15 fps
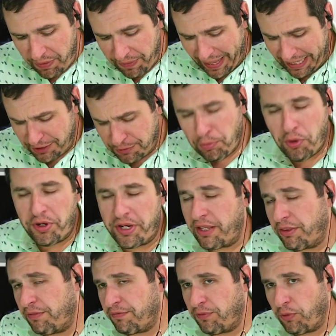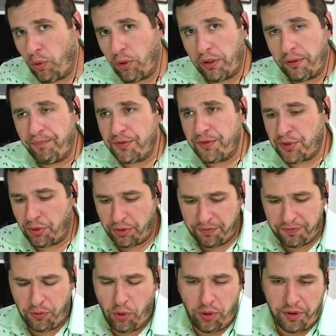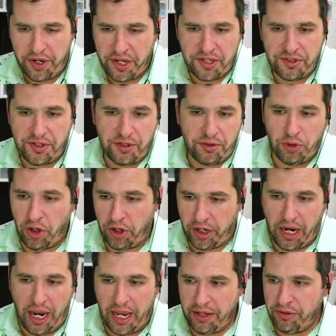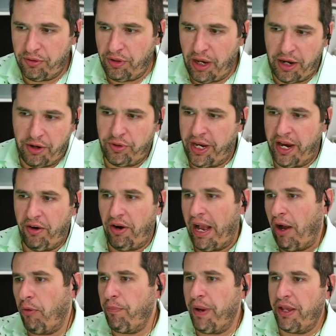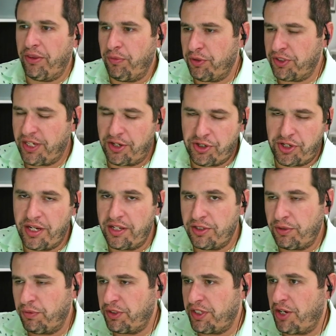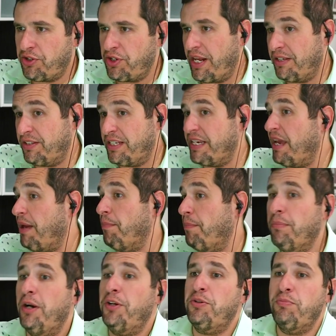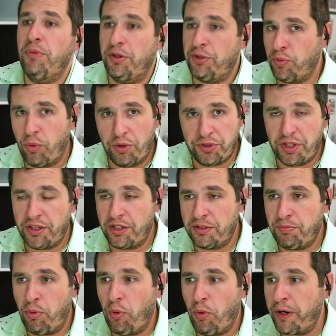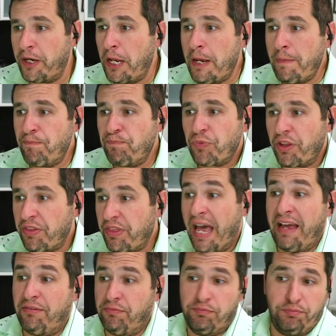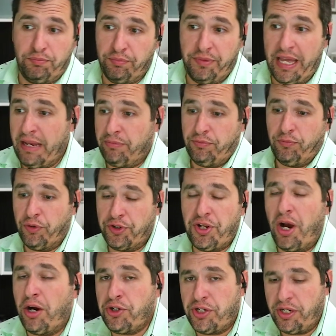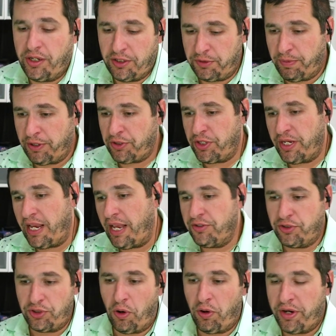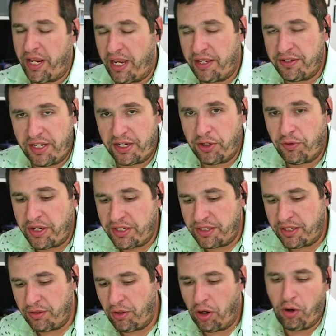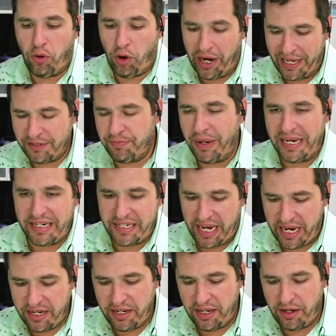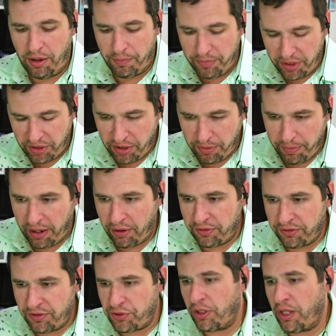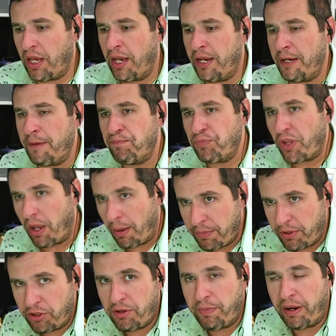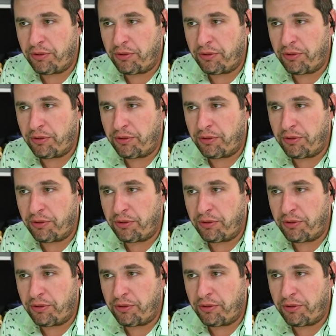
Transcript: That's putting in the floor. So the floor is, look, I don't care how bad the recession is. The recession has to get much, much worse at this point. That reduction, especially as Saudi has increased it or has maintained it 1 million barrels in July, 1 million